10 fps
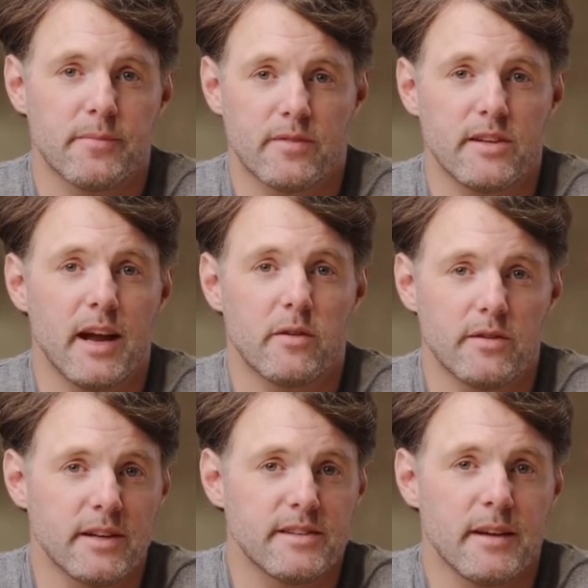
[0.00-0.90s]
To tackle
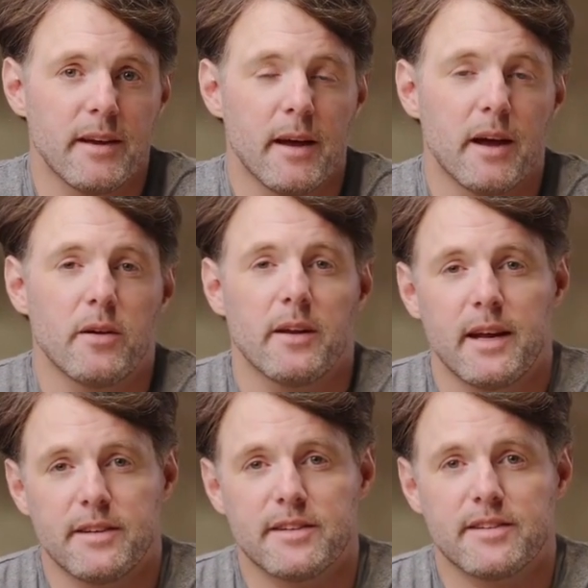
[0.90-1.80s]
this, error
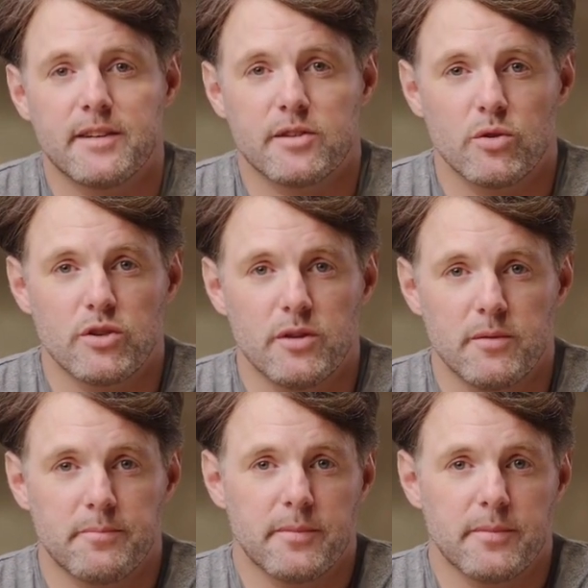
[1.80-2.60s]
analysis is crucial.